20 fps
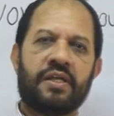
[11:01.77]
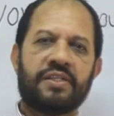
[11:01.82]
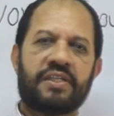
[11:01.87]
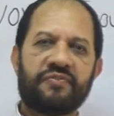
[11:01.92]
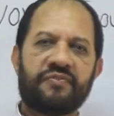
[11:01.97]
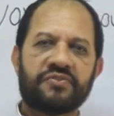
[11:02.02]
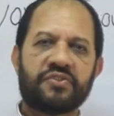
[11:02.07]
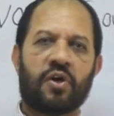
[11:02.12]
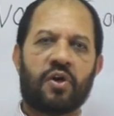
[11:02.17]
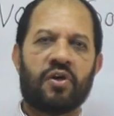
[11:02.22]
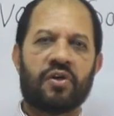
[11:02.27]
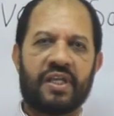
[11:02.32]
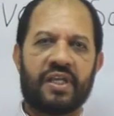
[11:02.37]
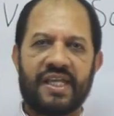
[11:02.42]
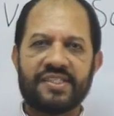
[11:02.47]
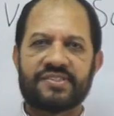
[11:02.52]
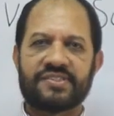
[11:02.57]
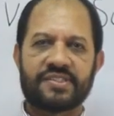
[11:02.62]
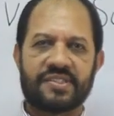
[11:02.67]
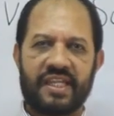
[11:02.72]
diphthong
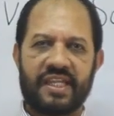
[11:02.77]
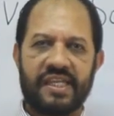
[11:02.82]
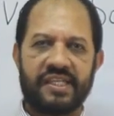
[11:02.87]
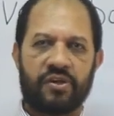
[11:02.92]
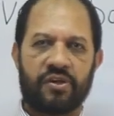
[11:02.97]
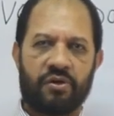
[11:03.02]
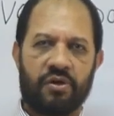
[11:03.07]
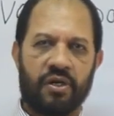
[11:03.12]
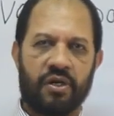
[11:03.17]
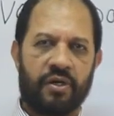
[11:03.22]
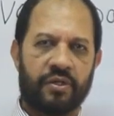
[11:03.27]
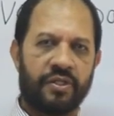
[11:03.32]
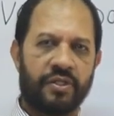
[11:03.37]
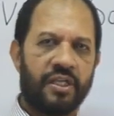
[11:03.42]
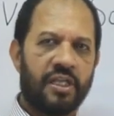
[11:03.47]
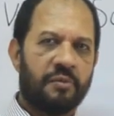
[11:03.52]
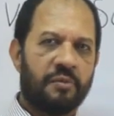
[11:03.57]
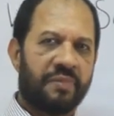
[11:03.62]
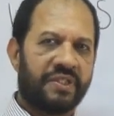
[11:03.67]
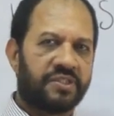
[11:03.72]
lessons later on,
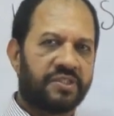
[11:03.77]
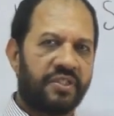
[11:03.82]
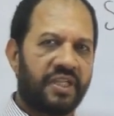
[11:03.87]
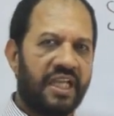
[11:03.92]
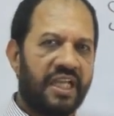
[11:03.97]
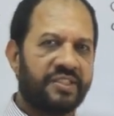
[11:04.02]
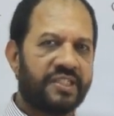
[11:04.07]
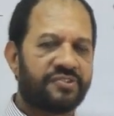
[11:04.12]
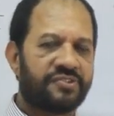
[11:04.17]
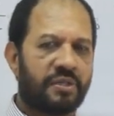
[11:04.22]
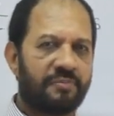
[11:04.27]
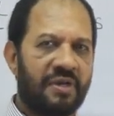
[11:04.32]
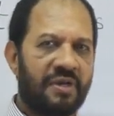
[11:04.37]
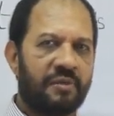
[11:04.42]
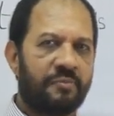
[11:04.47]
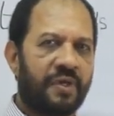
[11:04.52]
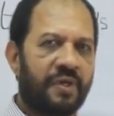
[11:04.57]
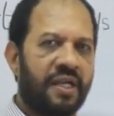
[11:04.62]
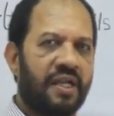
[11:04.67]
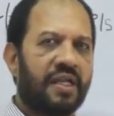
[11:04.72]
but today just
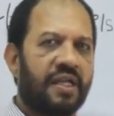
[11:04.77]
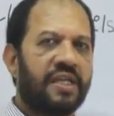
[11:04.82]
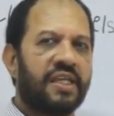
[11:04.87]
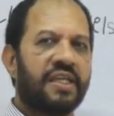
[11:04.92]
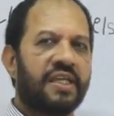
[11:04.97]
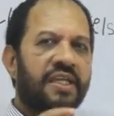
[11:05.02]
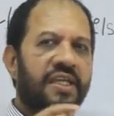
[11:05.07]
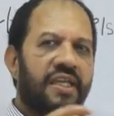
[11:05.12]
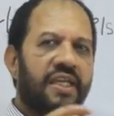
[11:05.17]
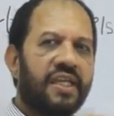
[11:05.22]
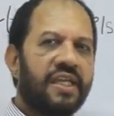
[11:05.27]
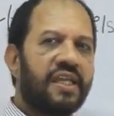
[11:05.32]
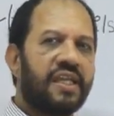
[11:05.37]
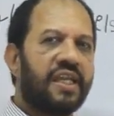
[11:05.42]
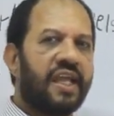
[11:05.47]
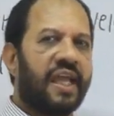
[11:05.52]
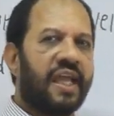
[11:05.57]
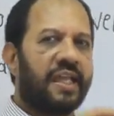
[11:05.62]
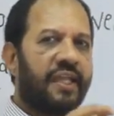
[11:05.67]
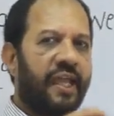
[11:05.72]
remember
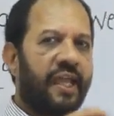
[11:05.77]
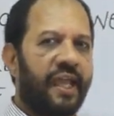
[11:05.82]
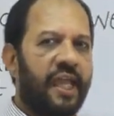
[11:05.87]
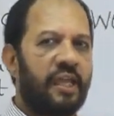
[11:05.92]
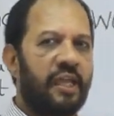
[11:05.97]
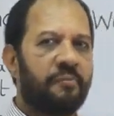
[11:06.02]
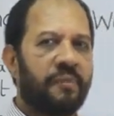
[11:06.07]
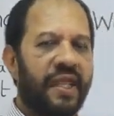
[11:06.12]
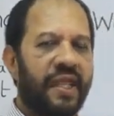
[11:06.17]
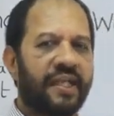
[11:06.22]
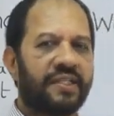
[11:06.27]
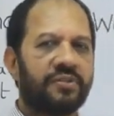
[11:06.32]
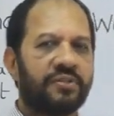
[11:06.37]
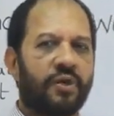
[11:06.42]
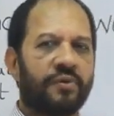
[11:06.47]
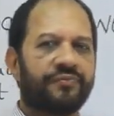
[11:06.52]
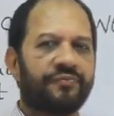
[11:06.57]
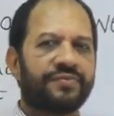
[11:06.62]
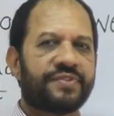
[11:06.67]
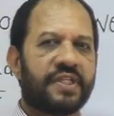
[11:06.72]
E and A make
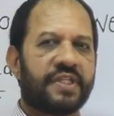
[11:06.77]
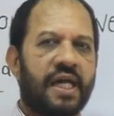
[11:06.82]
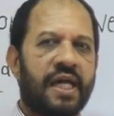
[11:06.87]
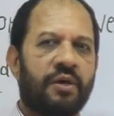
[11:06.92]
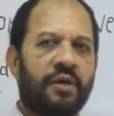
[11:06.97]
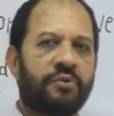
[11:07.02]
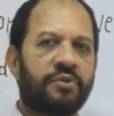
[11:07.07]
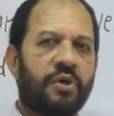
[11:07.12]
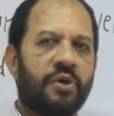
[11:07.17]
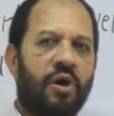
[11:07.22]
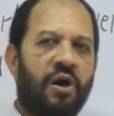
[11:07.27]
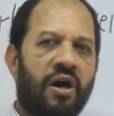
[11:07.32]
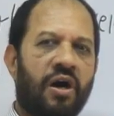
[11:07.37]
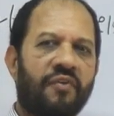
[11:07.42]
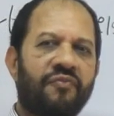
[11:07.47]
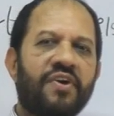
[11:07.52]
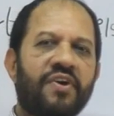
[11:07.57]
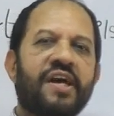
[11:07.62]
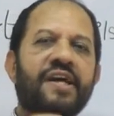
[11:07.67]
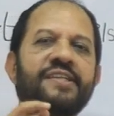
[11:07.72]
a sound
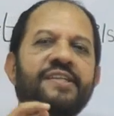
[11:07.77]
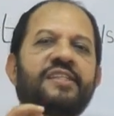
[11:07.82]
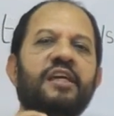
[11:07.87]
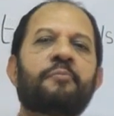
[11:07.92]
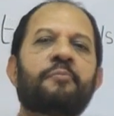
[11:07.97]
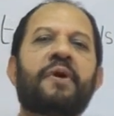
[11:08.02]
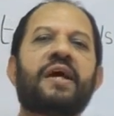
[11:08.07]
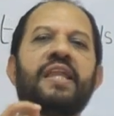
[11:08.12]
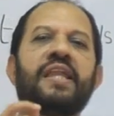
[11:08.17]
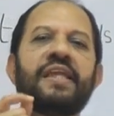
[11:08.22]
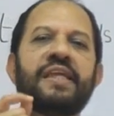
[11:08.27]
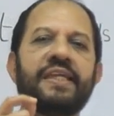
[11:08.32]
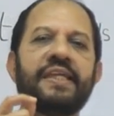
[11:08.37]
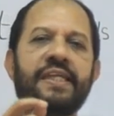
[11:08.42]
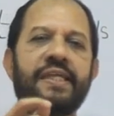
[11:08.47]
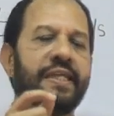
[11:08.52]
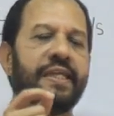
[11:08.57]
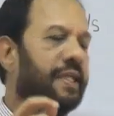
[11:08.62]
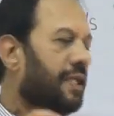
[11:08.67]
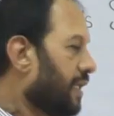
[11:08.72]
of double
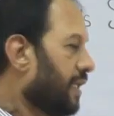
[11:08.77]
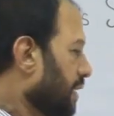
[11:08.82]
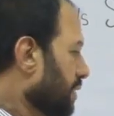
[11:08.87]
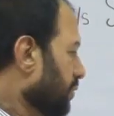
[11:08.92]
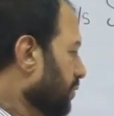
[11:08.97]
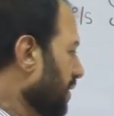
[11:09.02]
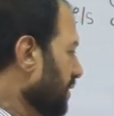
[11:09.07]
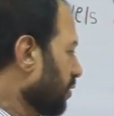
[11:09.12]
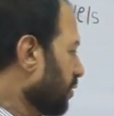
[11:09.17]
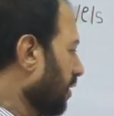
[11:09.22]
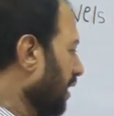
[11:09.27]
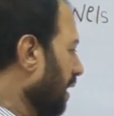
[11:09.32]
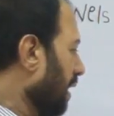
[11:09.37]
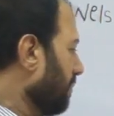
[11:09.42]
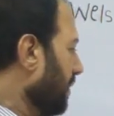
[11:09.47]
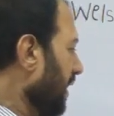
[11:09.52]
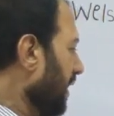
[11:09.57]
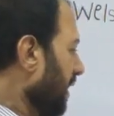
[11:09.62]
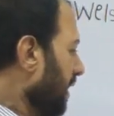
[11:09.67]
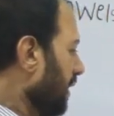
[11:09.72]
E. So it's gonna
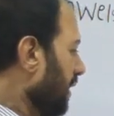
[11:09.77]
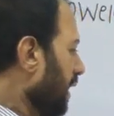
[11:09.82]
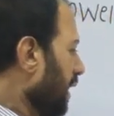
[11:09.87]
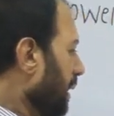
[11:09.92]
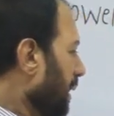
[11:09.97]
be